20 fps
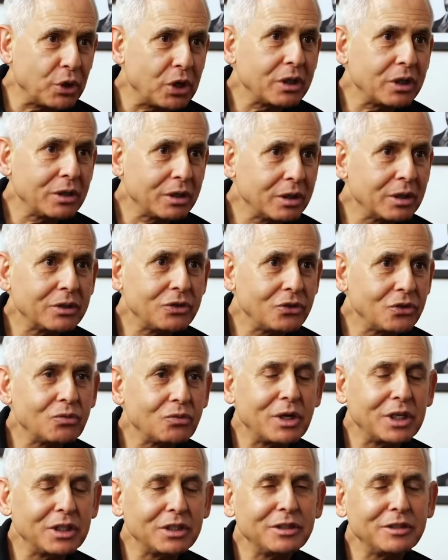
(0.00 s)
book that's right.
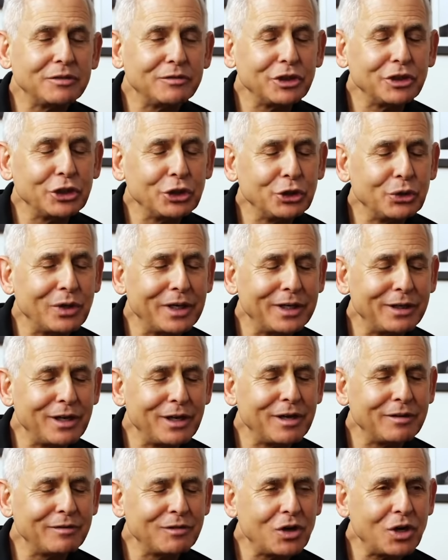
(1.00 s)
relatively new, I
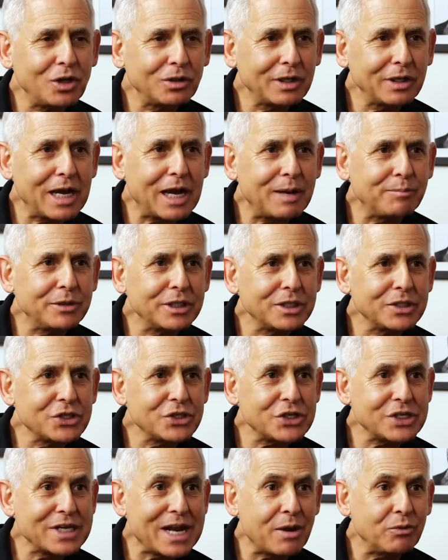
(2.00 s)
love called oh. Captain
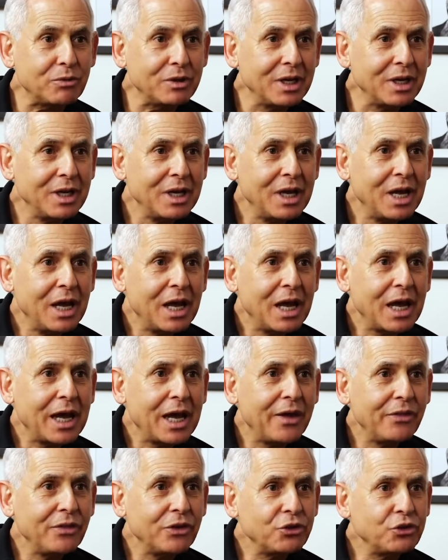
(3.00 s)
Snout
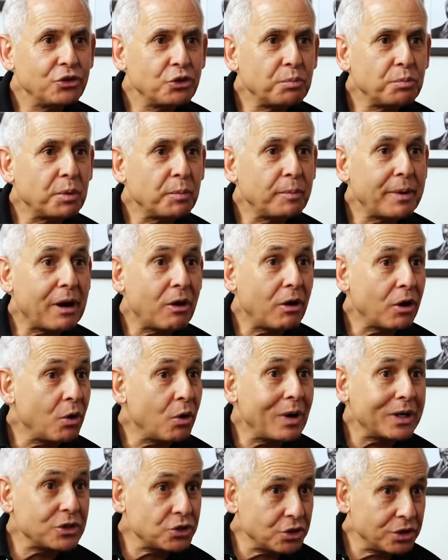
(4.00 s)
and the Superpower
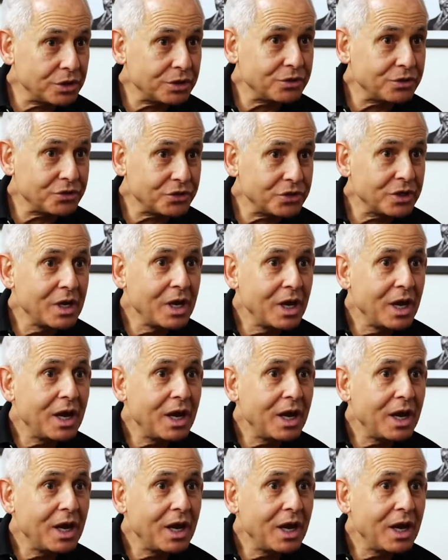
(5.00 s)
Questions